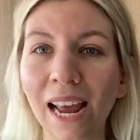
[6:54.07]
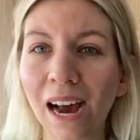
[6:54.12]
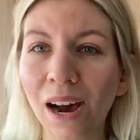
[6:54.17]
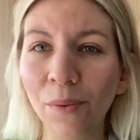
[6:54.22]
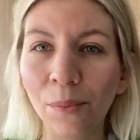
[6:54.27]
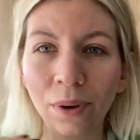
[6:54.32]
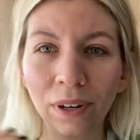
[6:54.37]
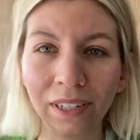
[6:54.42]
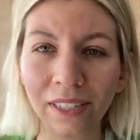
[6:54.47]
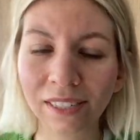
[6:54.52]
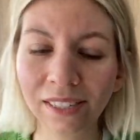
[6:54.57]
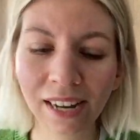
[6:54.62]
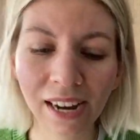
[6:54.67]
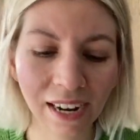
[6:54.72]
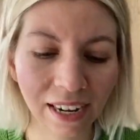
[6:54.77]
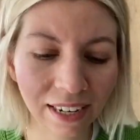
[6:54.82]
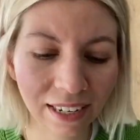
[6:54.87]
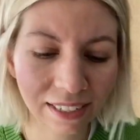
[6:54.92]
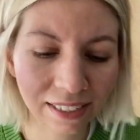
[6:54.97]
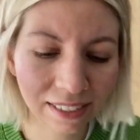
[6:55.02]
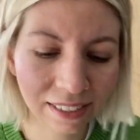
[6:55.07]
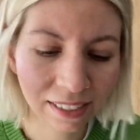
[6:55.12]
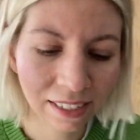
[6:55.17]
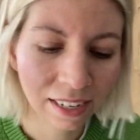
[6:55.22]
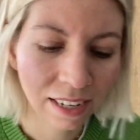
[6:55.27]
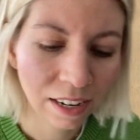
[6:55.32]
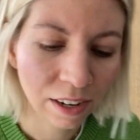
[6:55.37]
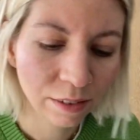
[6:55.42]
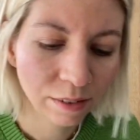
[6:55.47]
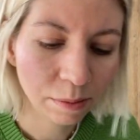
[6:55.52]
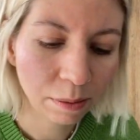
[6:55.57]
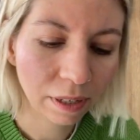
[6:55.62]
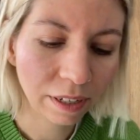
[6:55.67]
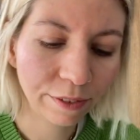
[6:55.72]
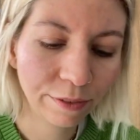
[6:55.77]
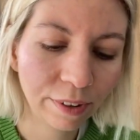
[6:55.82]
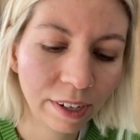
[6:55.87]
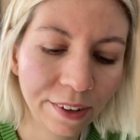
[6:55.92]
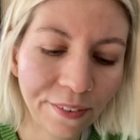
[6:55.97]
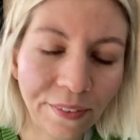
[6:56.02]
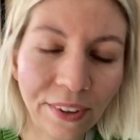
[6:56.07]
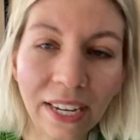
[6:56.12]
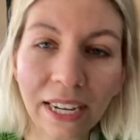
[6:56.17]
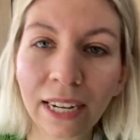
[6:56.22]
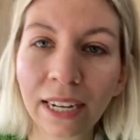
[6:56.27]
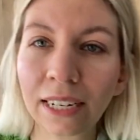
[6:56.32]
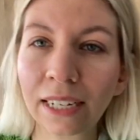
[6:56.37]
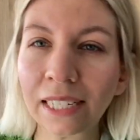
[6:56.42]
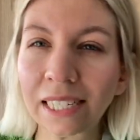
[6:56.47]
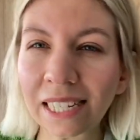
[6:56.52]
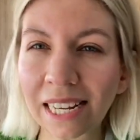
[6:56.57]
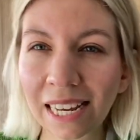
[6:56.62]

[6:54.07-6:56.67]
I wear this necklace probably five years